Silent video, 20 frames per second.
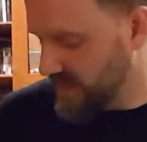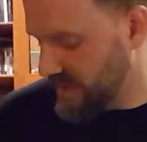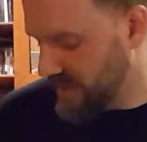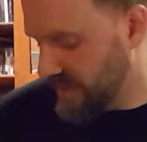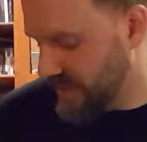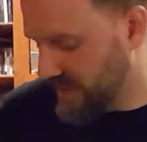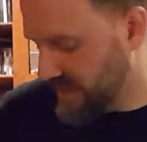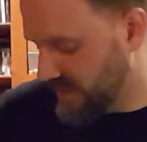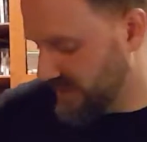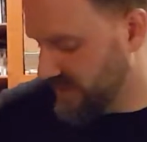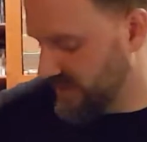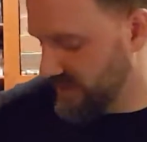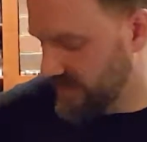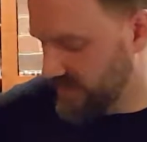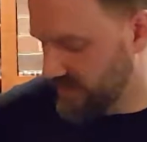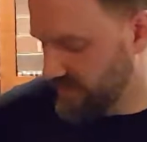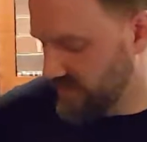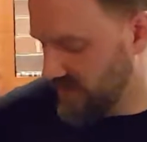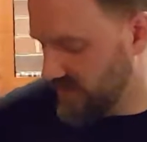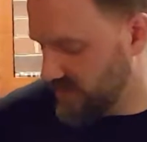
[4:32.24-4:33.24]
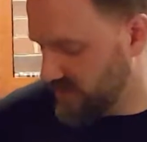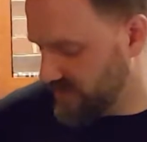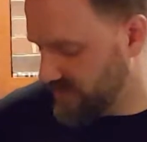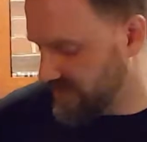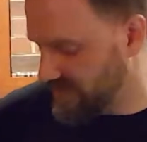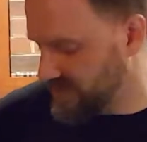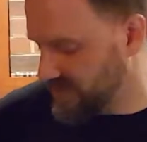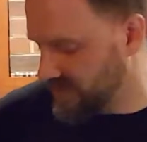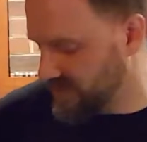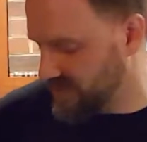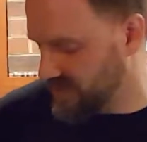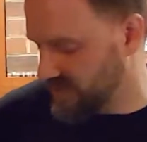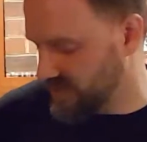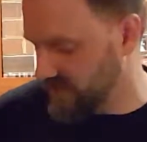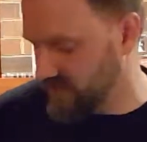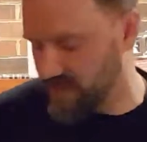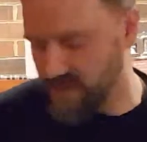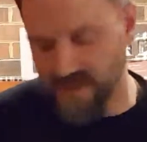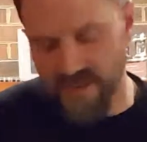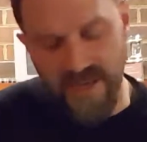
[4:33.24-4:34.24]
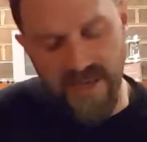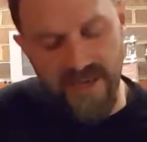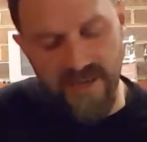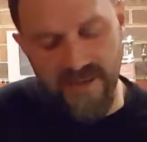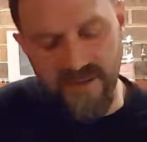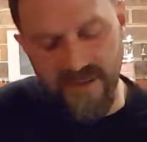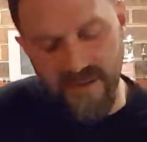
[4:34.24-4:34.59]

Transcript: The middle position is that